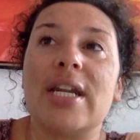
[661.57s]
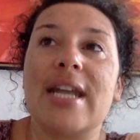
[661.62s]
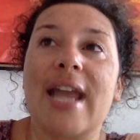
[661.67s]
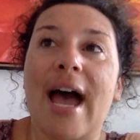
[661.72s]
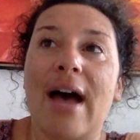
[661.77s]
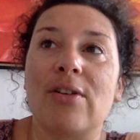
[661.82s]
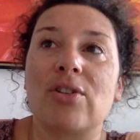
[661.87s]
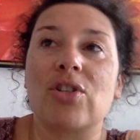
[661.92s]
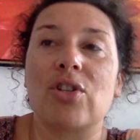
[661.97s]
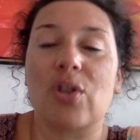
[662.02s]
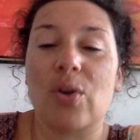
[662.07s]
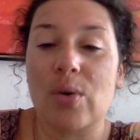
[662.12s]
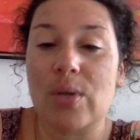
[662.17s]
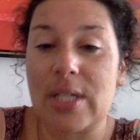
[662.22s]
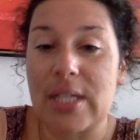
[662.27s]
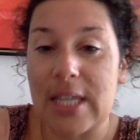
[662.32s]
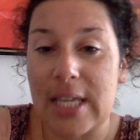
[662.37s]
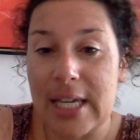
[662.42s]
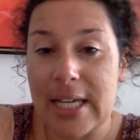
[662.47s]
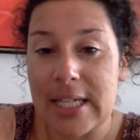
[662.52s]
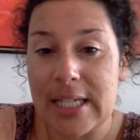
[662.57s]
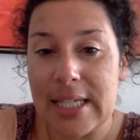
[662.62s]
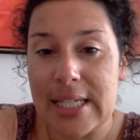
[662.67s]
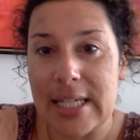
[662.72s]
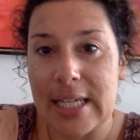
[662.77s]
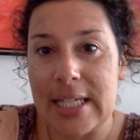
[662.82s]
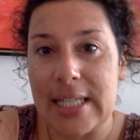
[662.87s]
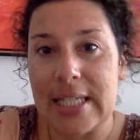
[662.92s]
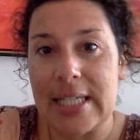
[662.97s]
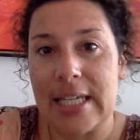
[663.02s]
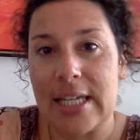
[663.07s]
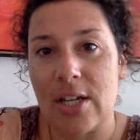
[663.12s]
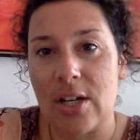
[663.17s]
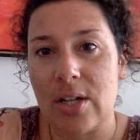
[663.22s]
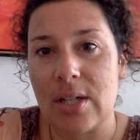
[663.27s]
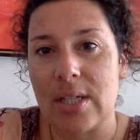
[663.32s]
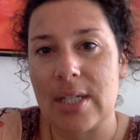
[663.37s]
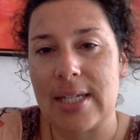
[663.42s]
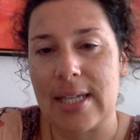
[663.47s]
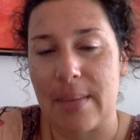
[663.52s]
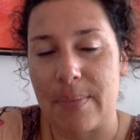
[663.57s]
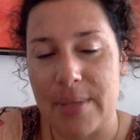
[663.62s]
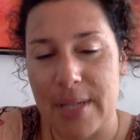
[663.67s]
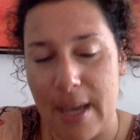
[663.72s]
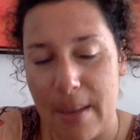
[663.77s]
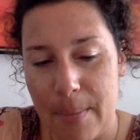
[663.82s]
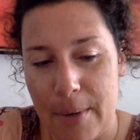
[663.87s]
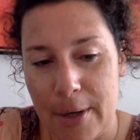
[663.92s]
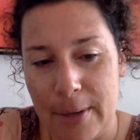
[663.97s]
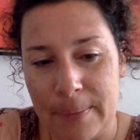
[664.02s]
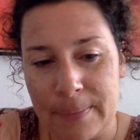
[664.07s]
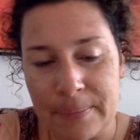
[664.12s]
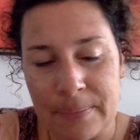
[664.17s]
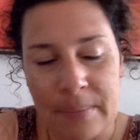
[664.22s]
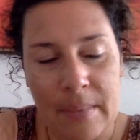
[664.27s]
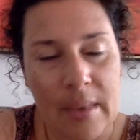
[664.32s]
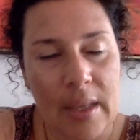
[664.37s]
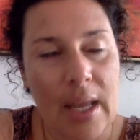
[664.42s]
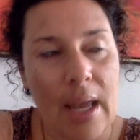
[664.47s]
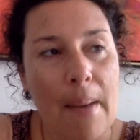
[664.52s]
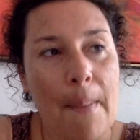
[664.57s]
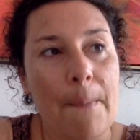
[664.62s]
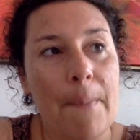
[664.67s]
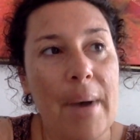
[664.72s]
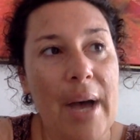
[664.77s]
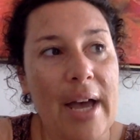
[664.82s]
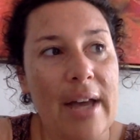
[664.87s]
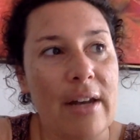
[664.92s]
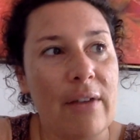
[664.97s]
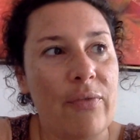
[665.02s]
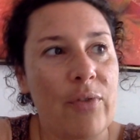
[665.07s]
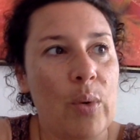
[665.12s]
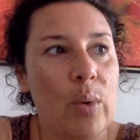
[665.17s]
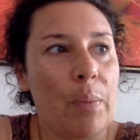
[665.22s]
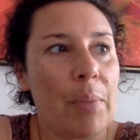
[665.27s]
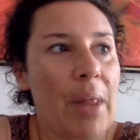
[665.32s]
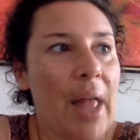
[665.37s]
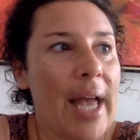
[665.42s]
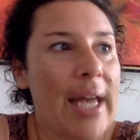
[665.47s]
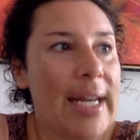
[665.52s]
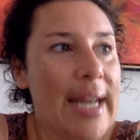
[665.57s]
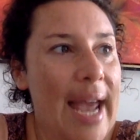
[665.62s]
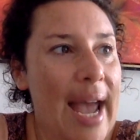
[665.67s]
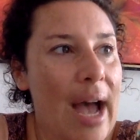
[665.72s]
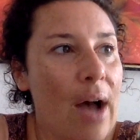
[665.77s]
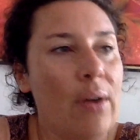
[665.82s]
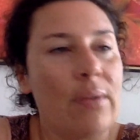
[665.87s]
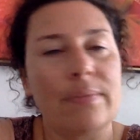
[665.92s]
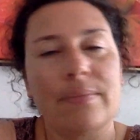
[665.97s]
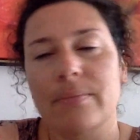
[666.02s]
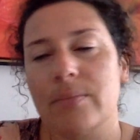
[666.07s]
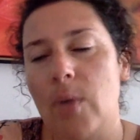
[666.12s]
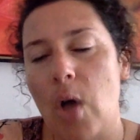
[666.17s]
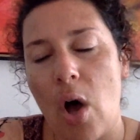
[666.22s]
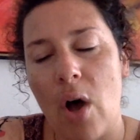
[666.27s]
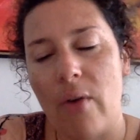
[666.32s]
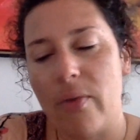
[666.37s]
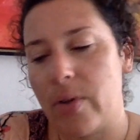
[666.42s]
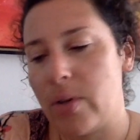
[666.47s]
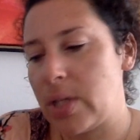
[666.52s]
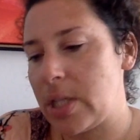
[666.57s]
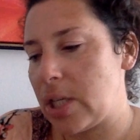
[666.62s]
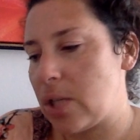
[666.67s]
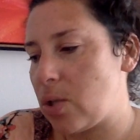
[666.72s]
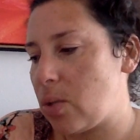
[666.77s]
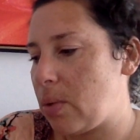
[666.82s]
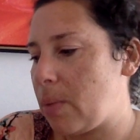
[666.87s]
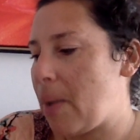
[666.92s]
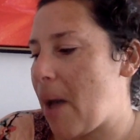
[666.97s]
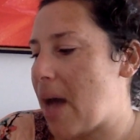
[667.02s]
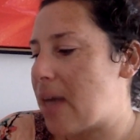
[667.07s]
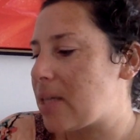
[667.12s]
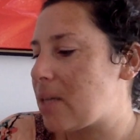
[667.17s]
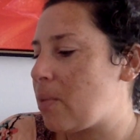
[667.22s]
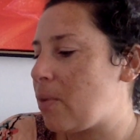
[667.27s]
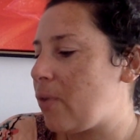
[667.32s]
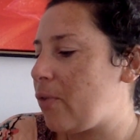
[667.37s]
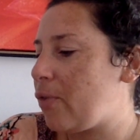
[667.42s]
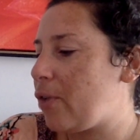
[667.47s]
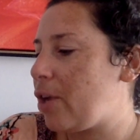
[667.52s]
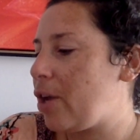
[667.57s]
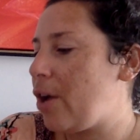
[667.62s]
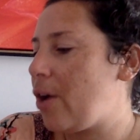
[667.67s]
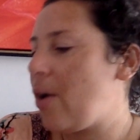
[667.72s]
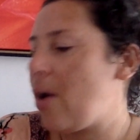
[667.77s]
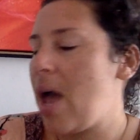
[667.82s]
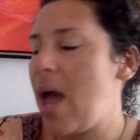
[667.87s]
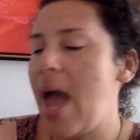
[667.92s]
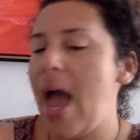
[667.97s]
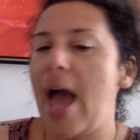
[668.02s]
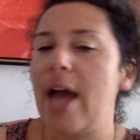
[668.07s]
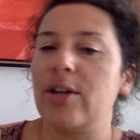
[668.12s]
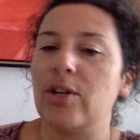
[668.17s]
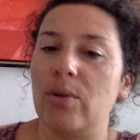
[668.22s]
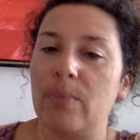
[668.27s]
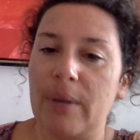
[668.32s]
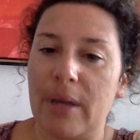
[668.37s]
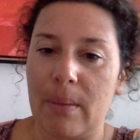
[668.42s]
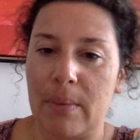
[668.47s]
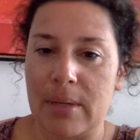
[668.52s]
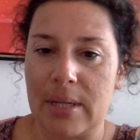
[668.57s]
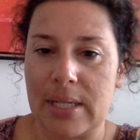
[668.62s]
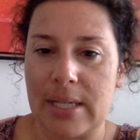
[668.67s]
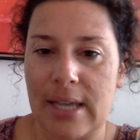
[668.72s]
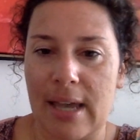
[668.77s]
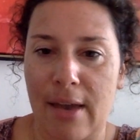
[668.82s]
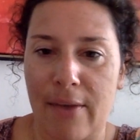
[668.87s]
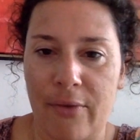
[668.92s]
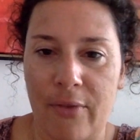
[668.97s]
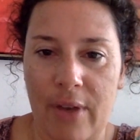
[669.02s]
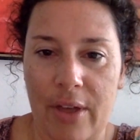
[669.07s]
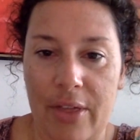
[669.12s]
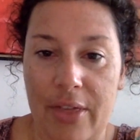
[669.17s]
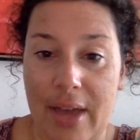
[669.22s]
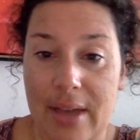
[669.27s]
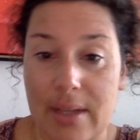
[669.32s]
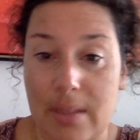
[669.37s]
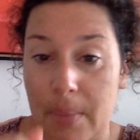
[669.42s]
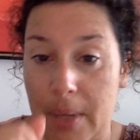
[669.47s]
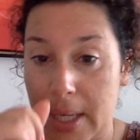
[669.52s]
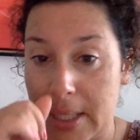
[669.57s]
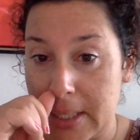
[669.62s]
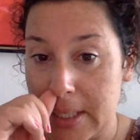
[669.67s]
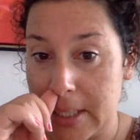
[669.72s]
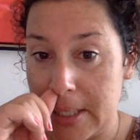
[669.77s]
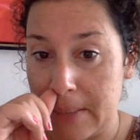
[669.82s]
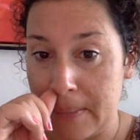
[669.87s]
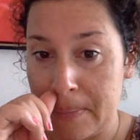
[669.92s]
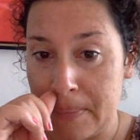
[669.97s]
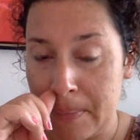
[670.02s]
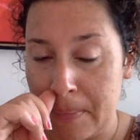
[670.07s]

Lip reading: announce those things until September, but if you apply now, all of those things will be possible for you, and you'll be able to save $1,000.